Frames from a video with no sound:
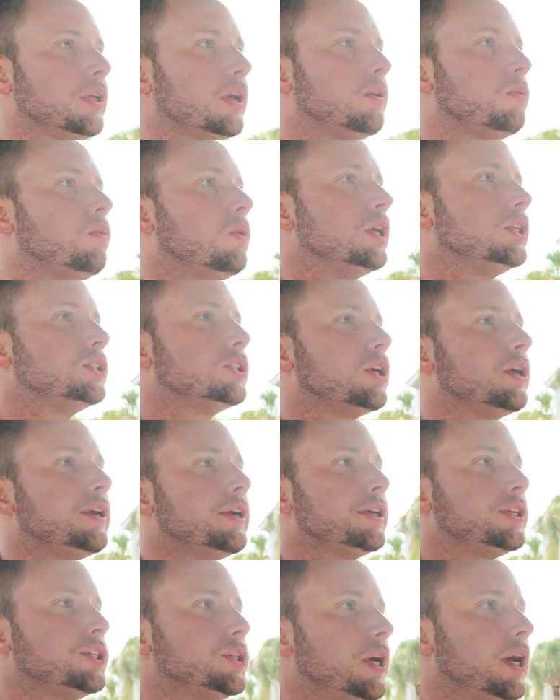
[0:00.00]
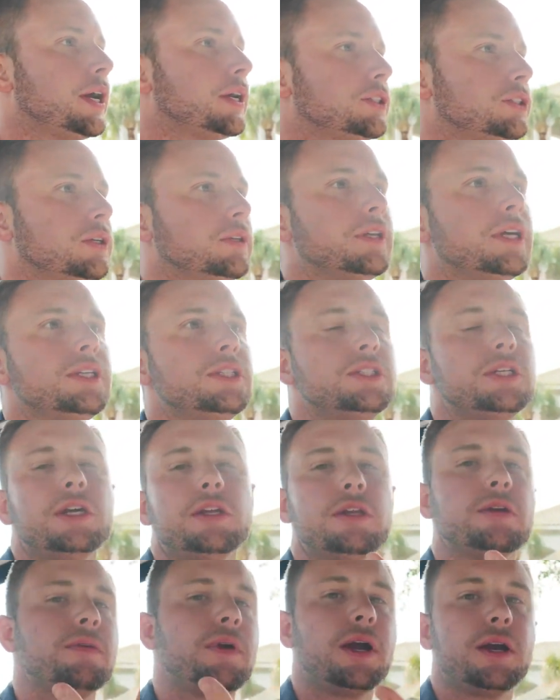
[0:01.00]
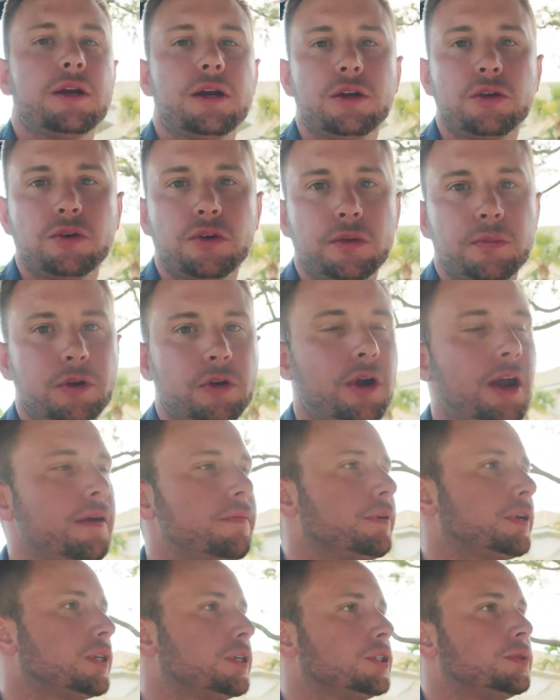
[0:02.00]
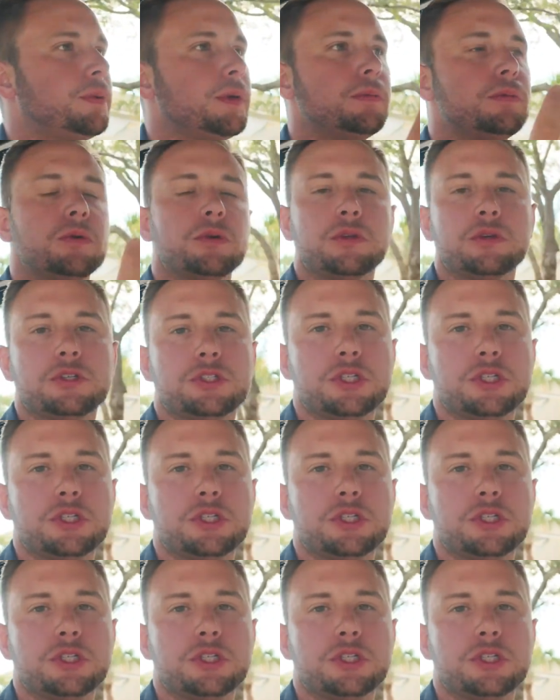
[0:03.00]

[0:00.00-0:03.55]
Like, what's going to attract? So let's say that right now your demographic is people in their